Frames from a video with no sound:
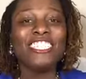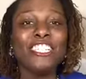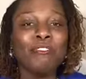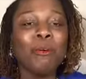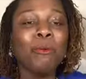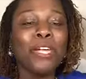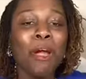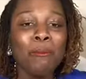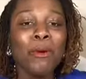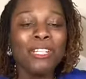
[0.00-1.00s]
general, we are
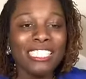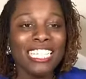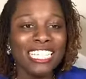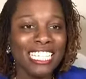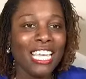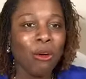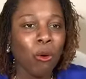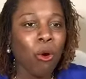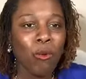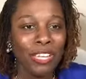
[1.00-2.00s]
more detail
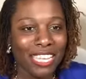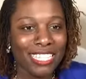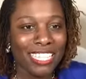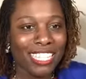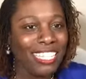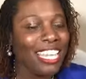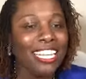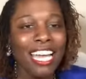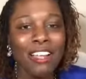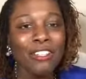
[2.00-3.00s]
oriented.
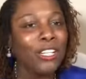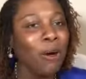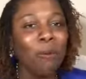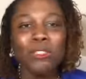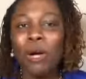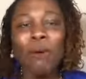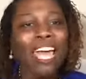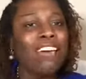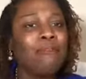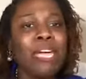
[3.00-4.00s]
Don't
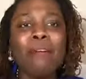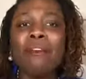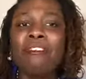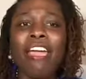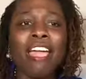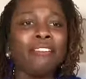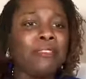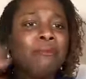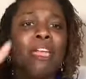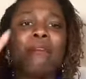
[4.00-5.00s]
have paragraphs
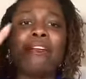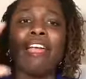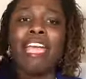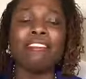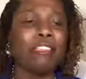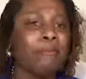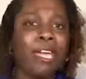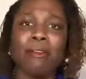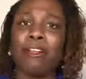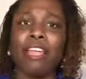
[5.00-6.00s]
and paragraphs and
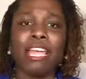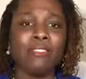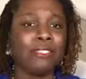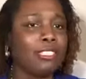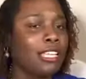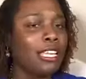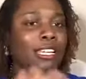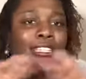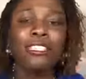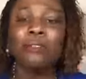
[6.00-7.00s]
paragraphs.
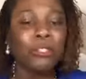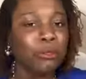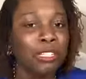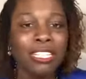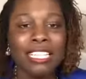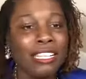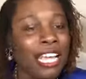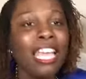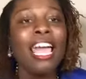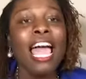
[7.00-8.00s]
Don't do it. Because
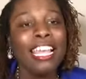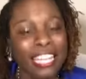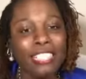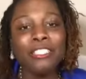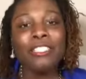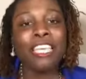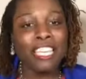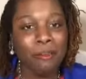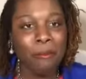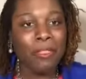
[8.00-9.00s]
here's the
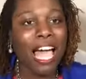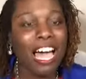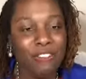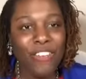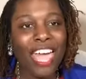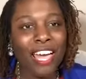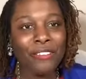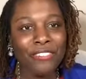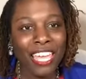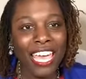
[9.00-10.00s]
thing. I
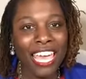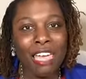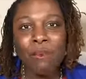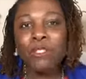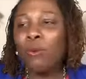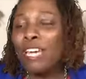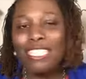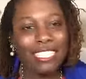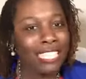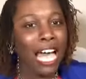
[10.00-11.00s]
found that it was a waste
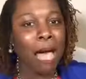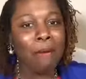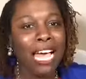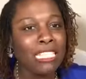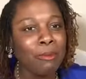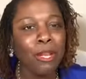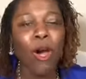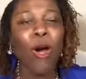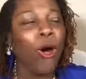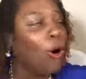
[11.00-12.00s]
of time. I spent
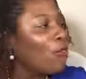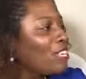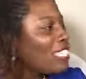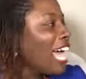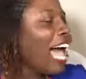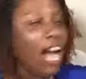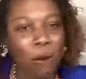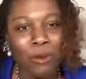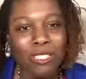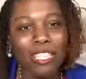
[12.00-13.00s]
all these
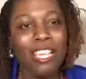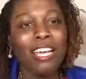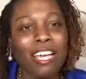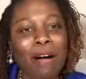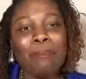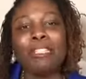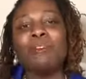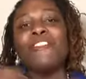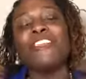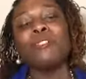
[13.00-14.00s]
hours coming up
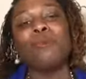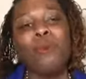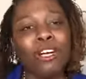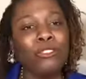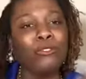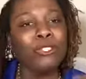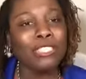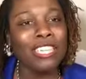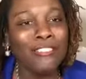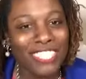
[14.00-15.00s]
with this wonderful
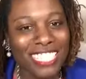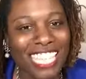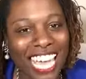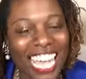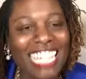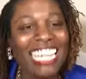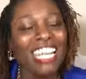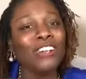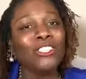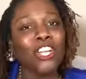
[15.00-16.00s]
stuff to say, and then they're
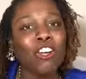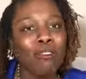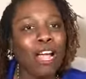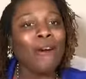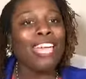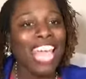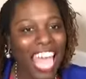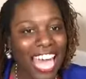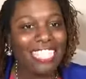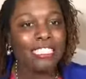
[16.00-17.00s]
going to turn around and
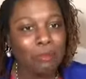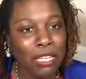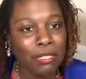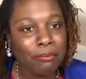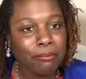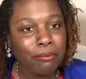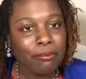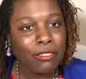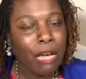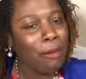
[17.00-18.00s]
ask me
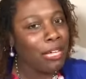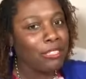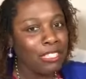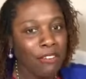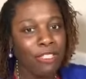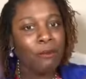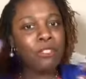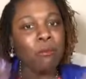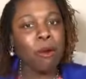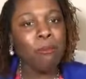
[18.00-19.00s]
about stuff that was
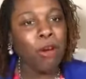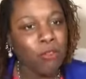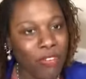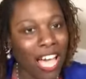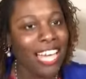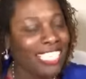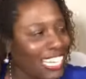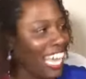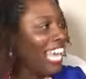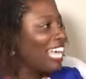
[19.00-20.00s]
on my profile, and then
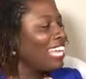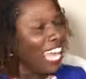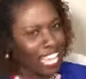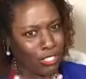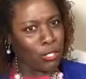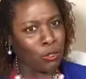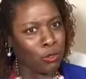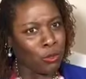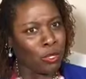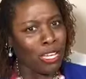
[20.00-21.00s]
I had an
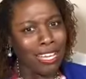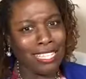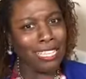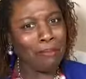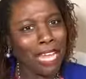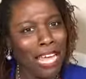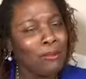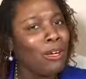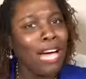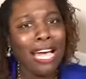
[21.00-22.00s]
attitude. Because I'm like,
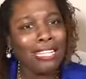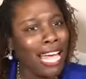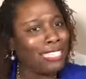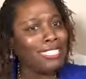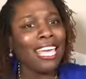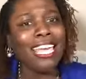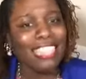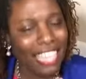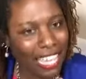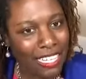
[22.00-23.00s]
well, I said
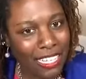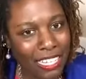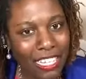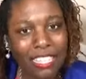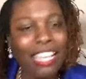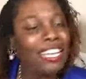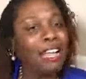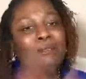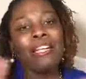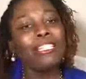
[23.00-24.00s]
that. They
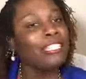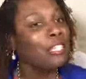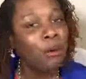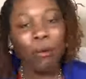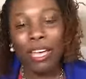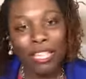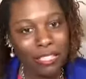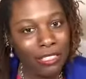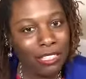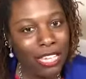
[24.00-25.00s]
not reading it no way.
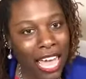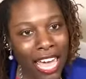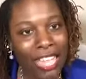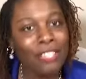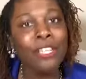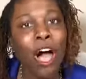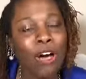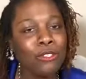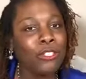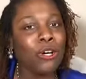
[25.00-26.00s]
And
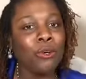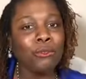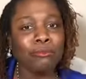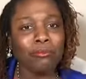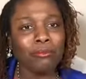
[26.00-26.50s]
also,